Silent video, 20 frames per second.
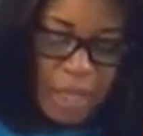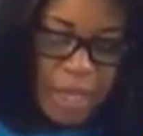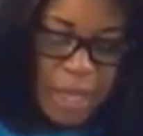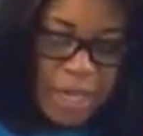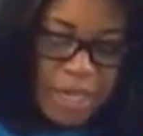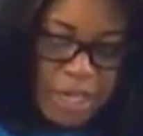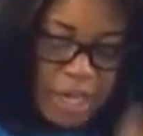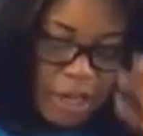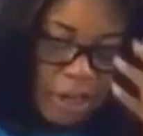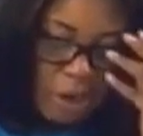
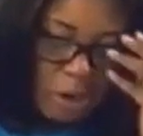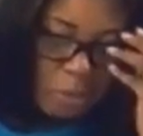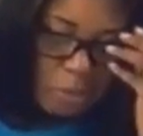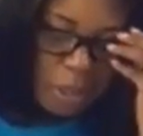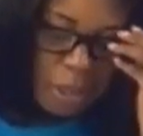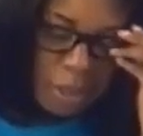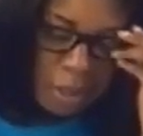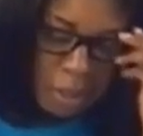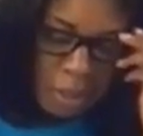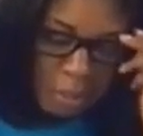and
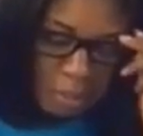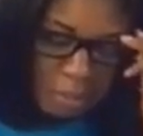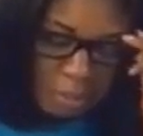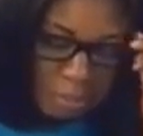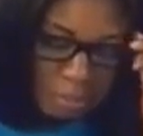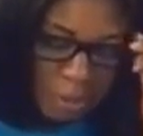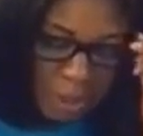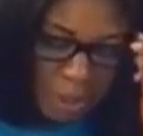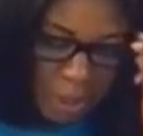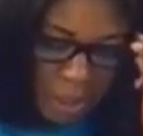Naomi,
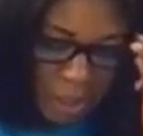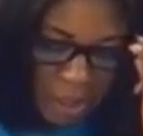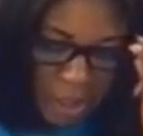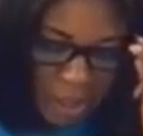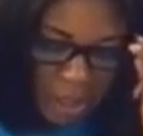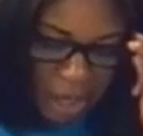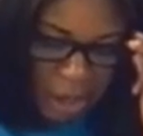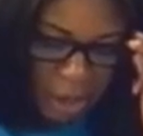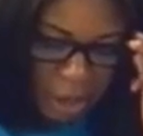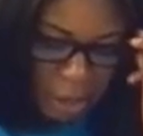
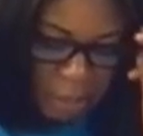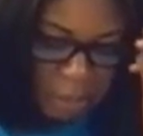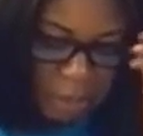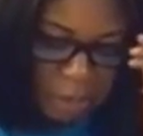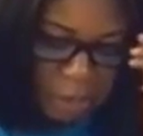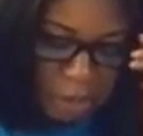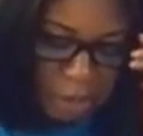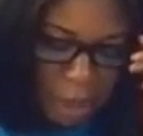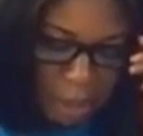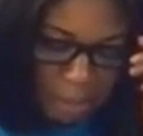Naomi
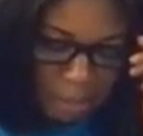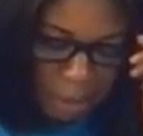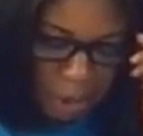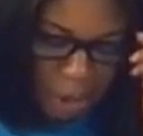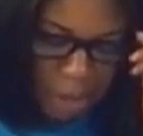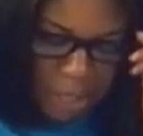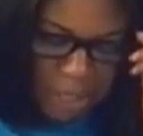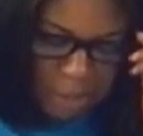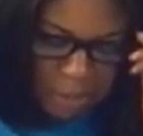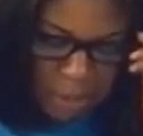uh,
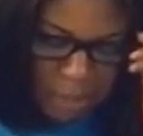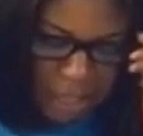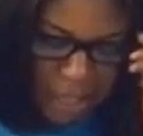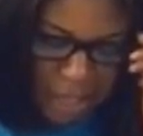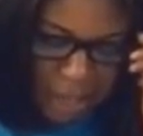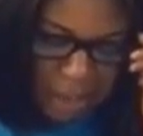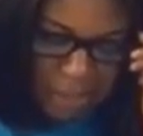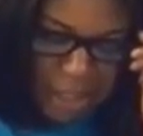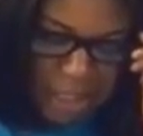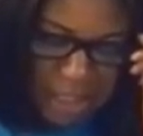Boaz
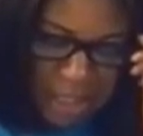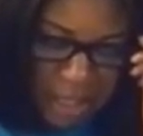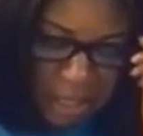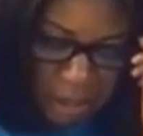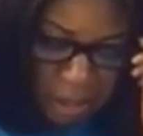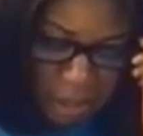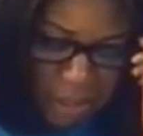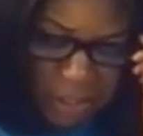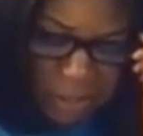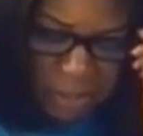became his
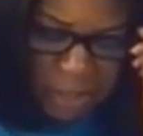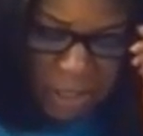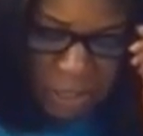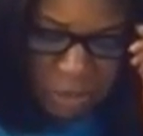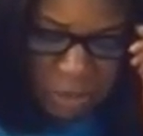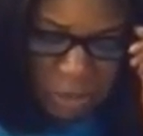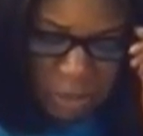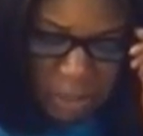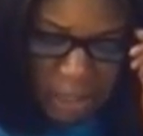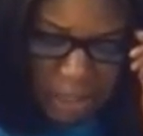
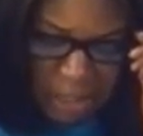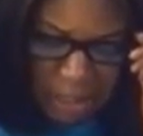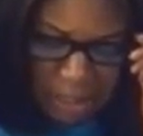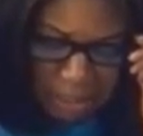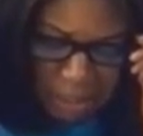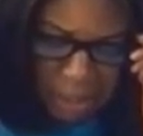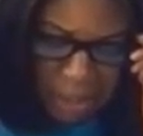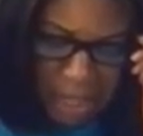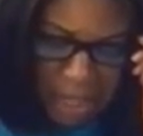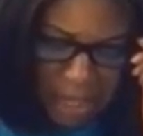kinsman's
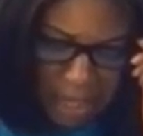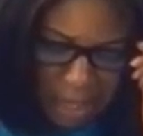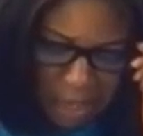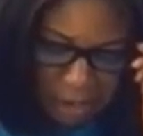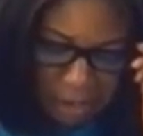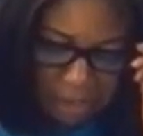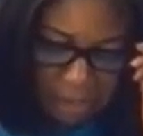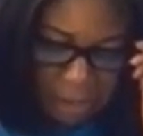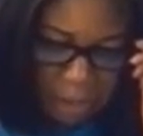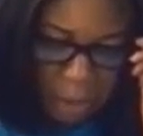redeemer and
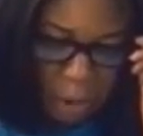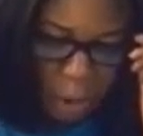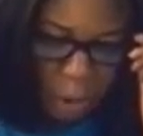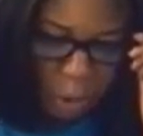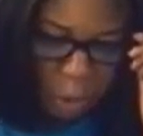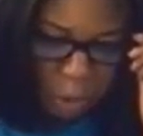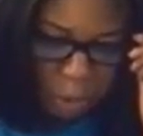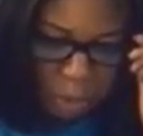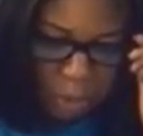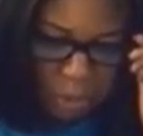gave them
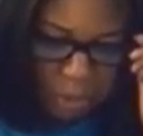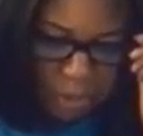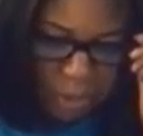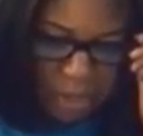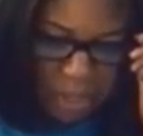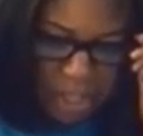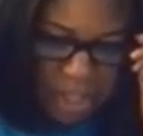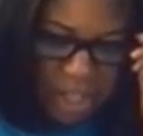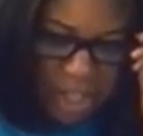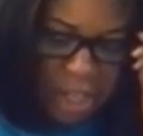hope.
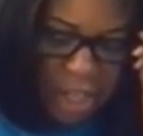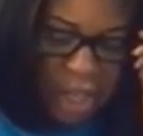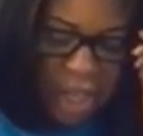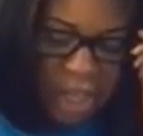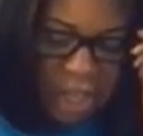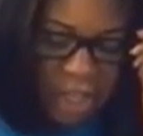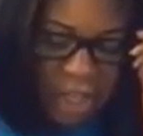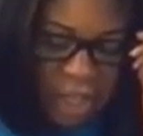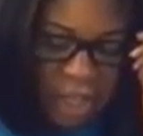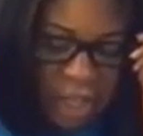
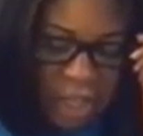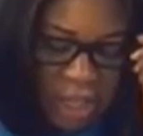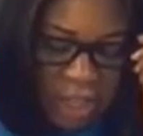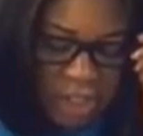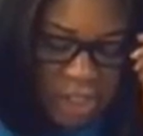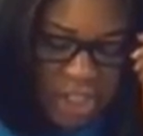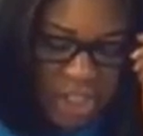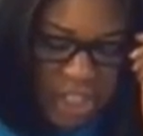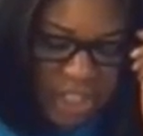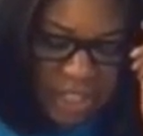
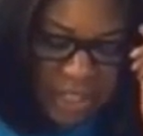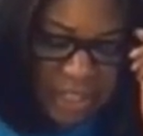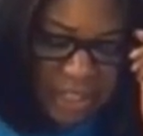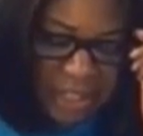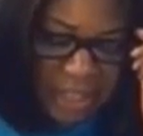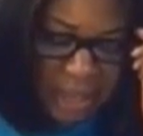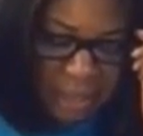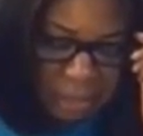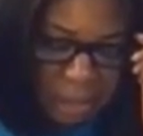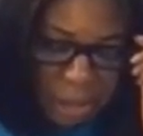Jesus
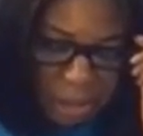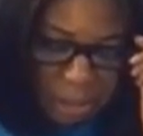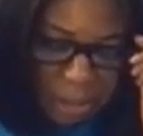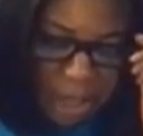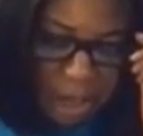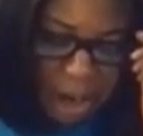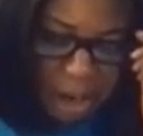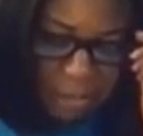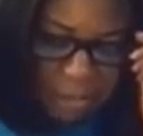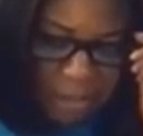came to
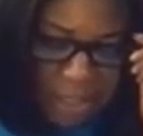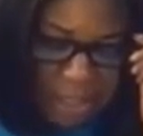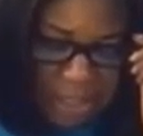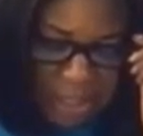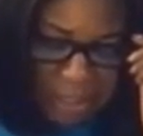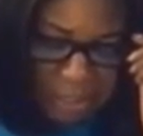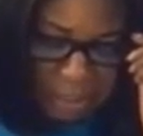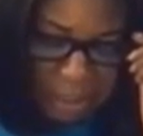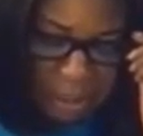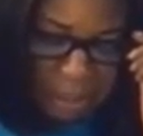be our
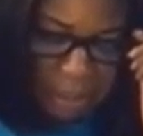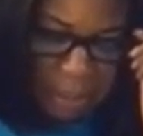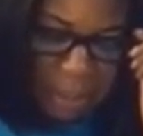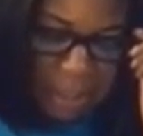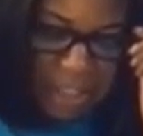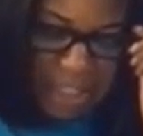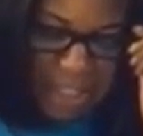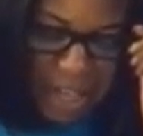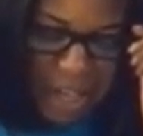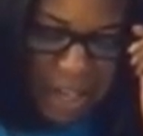Redeemer
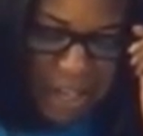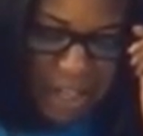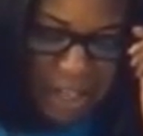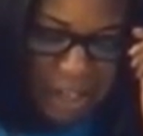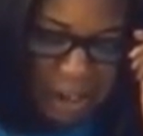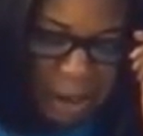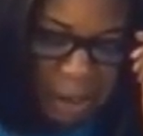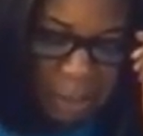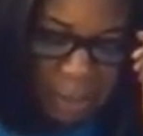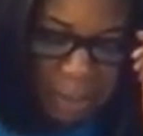by dying
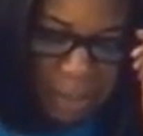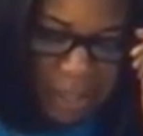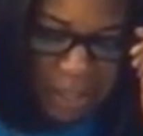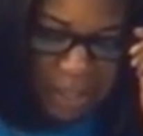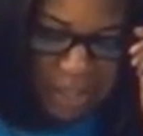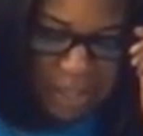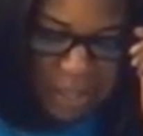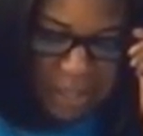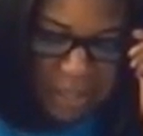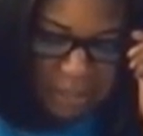in our
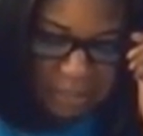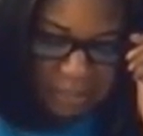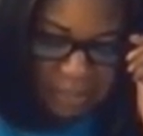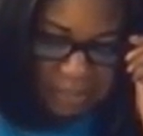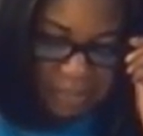place.